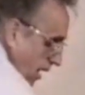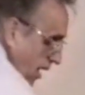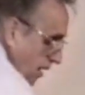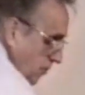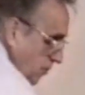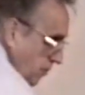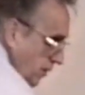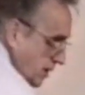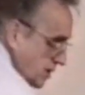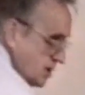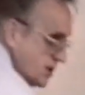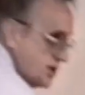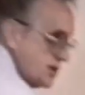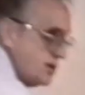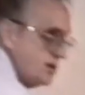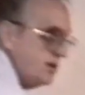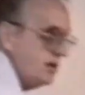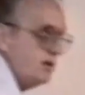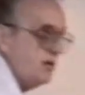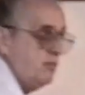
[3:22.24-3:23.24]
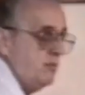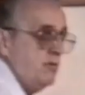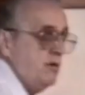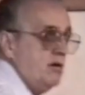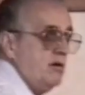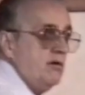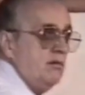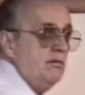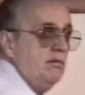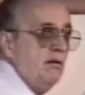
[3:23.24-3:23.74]
in which
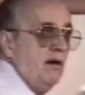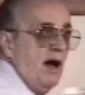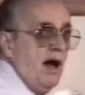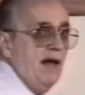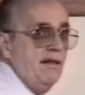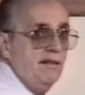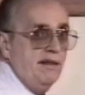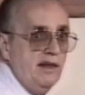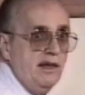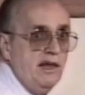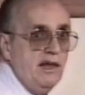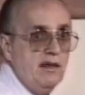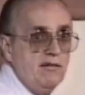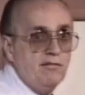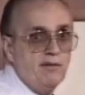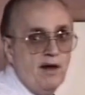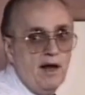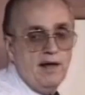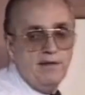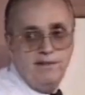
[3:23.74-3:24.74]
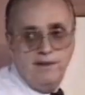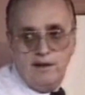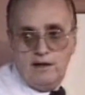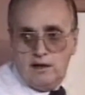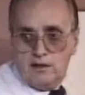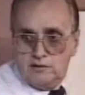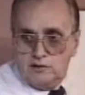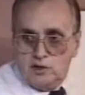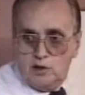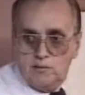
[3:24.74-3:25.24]
we're on the eve, I think
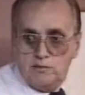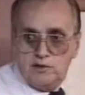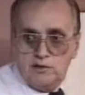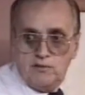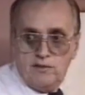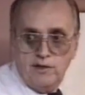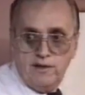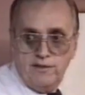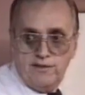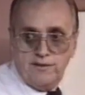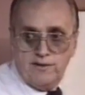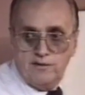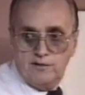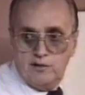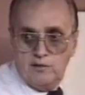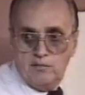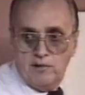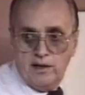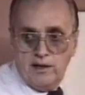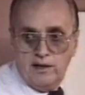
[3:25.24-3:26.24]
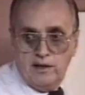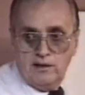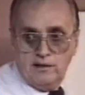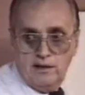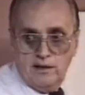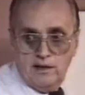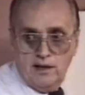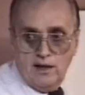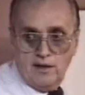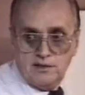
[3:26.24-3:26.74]
October 23rd, they're making
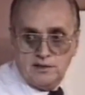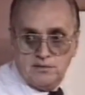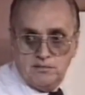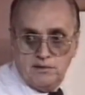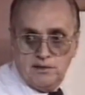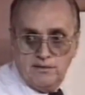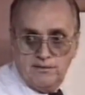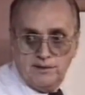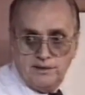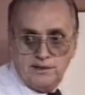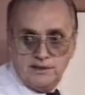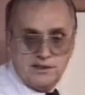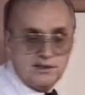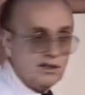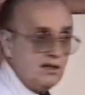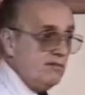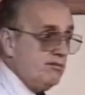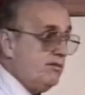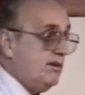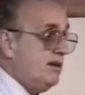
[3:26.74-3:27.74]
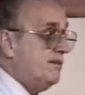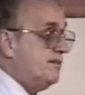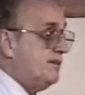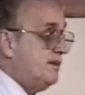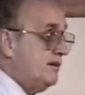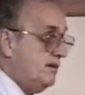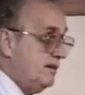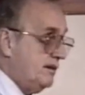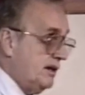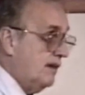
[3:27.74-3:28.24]
the announcement of the discovery of
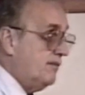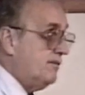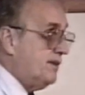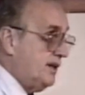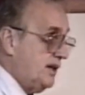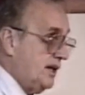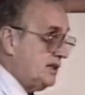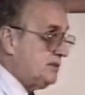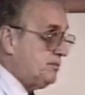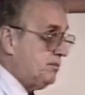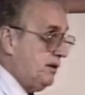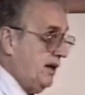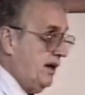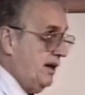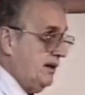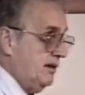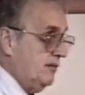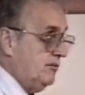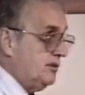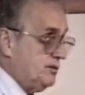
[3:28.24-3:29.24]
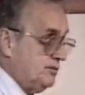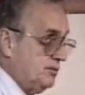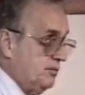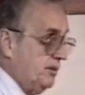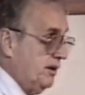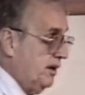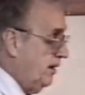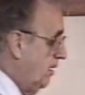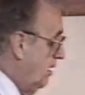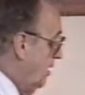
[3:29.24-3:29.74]
the, of the next planet, which would
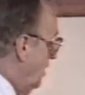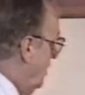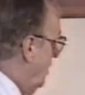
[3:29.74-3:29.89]
be